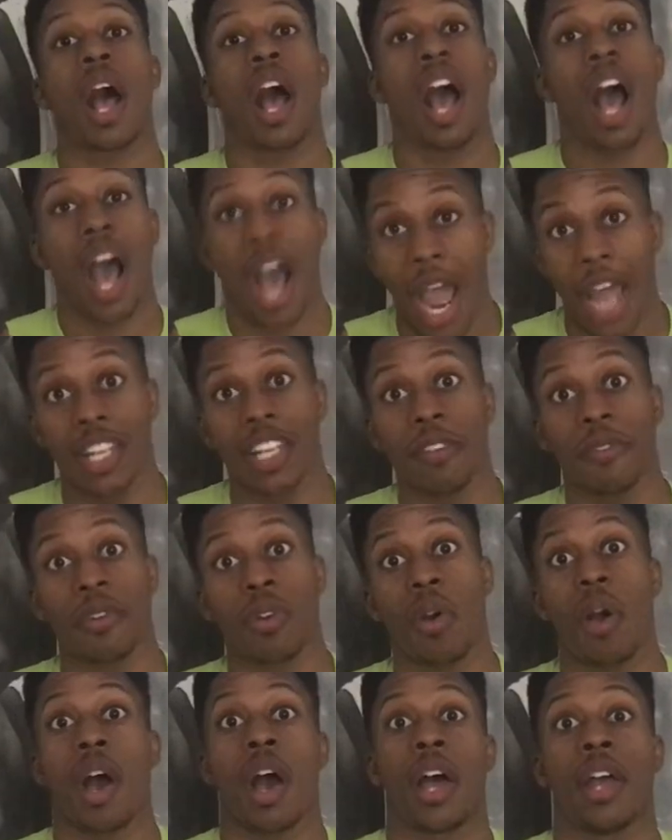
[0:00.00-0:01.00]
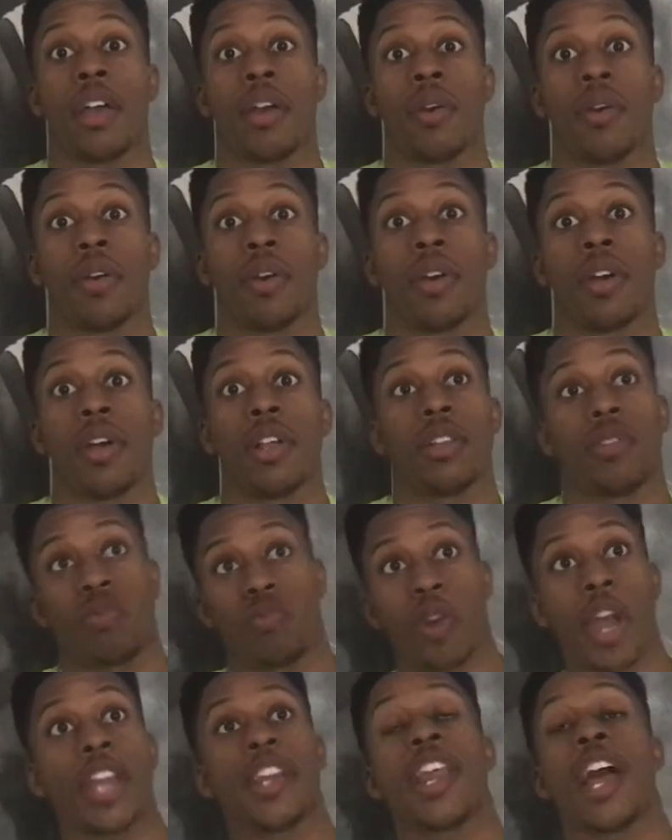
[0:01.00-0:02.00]
I live in Ohio.
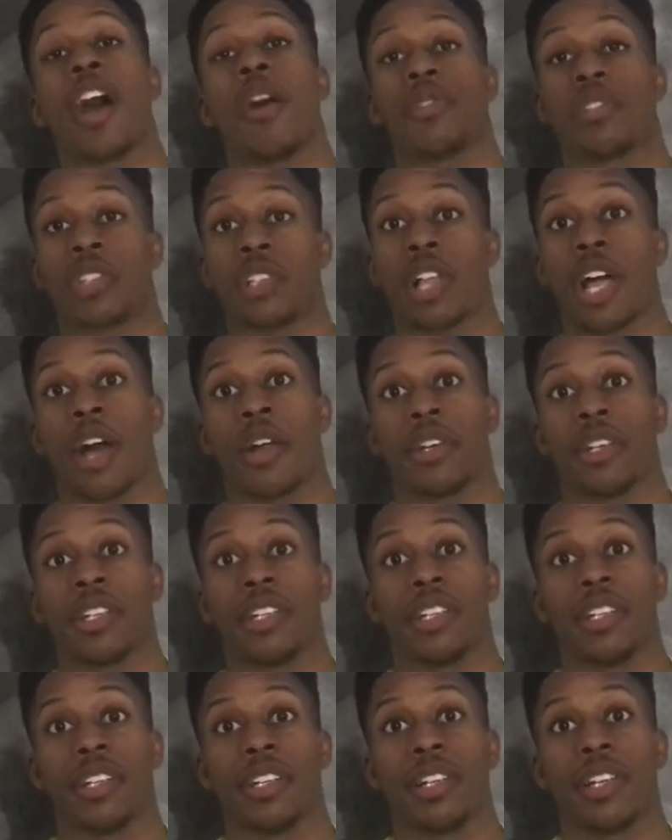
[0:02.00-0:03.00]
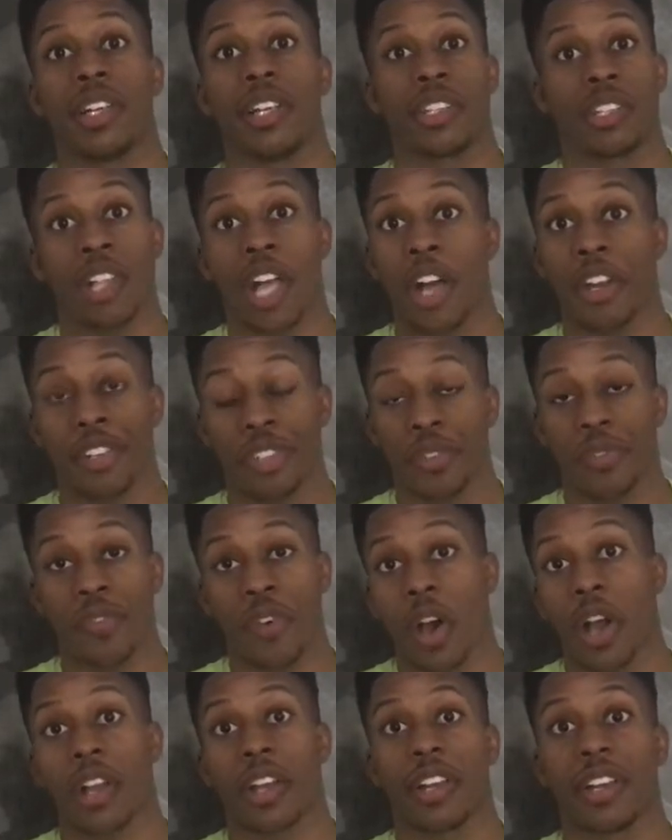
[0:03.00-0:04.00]
Right now, it's cloudy. It's cloudy as
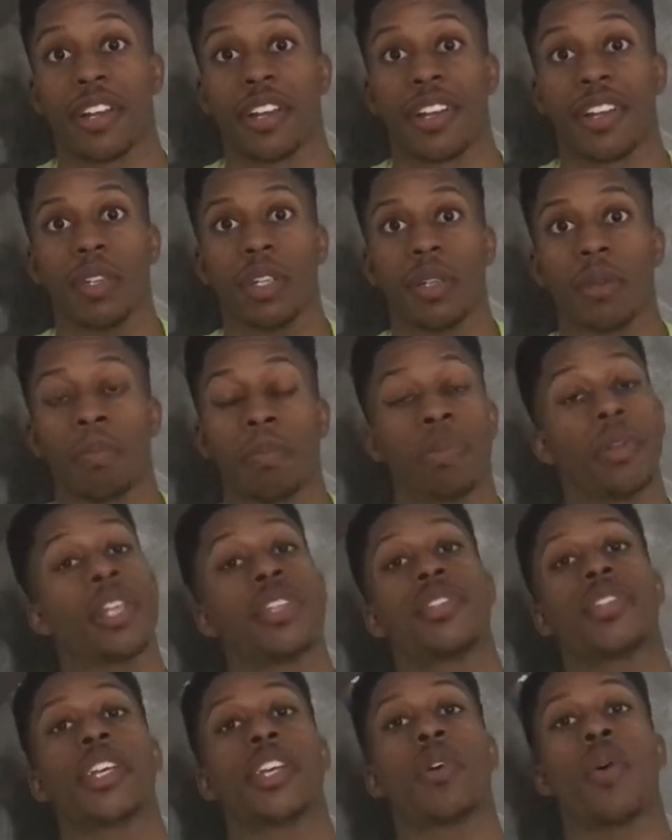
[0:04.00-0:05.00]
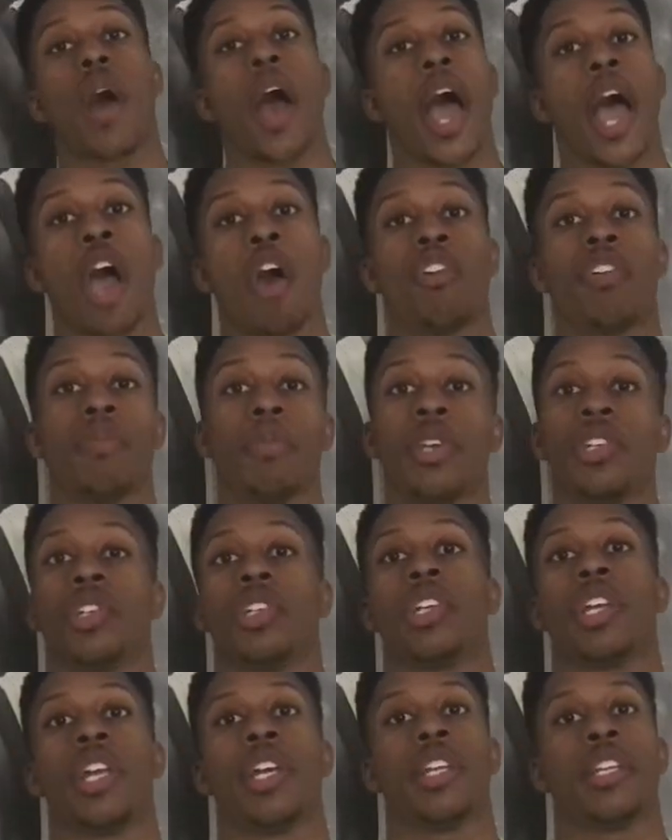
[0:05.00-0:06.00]
fuck. Places like Ohio and
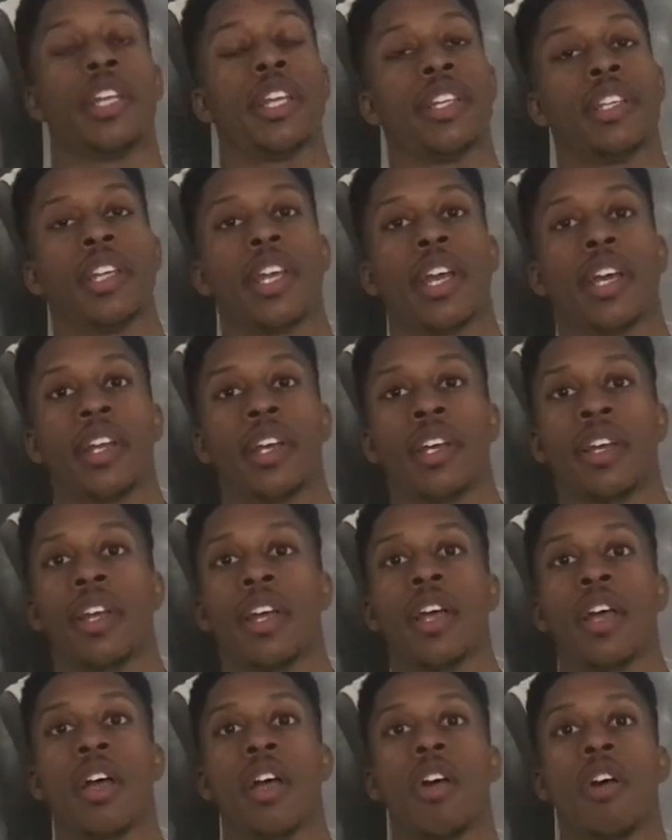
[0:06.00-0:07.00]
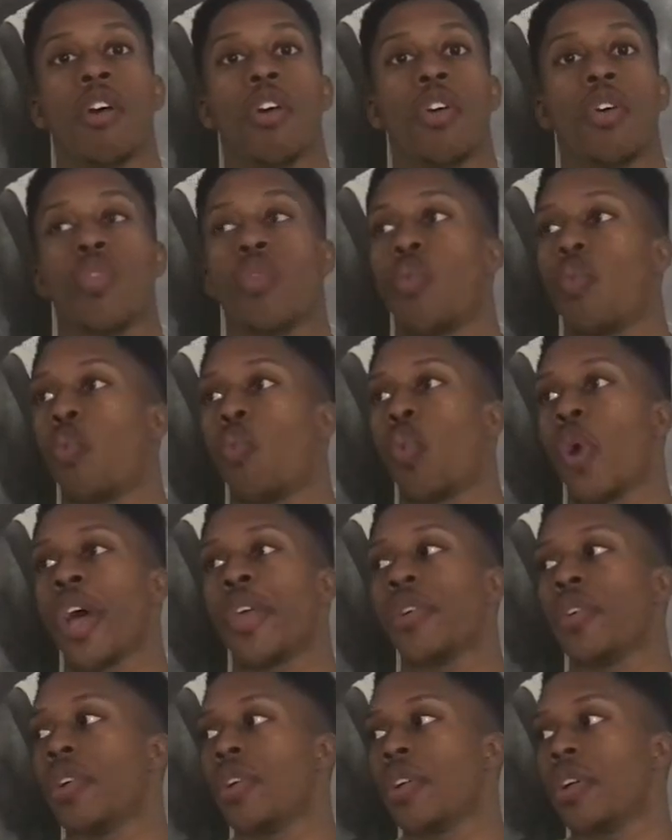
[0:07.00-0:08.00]
Michigan and Indiana,
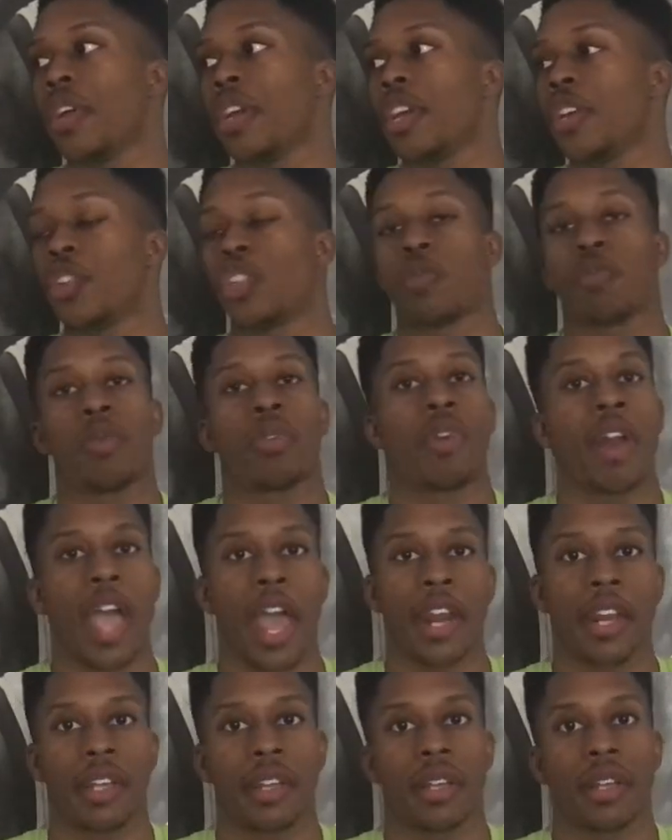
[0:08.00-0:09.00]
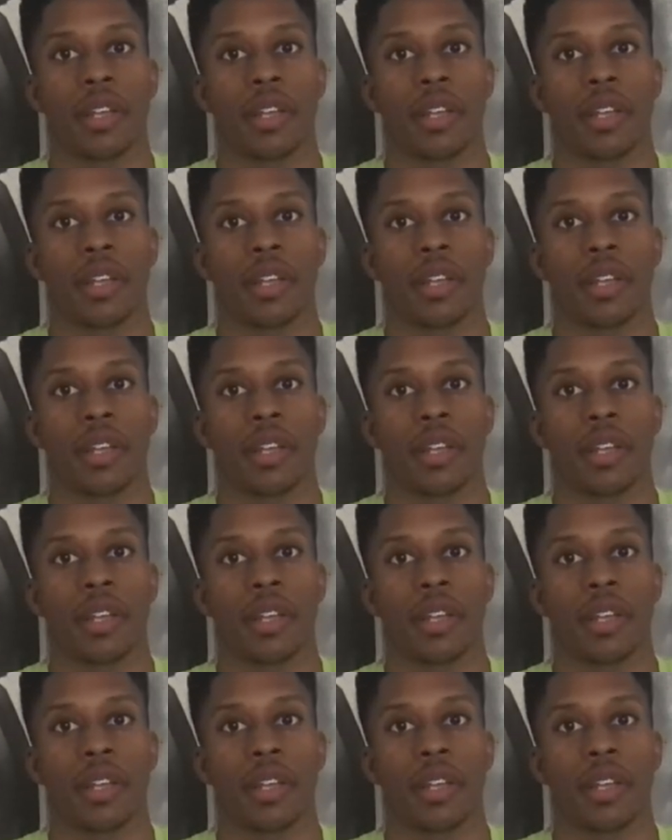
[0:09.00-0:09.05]
weather is sporadic.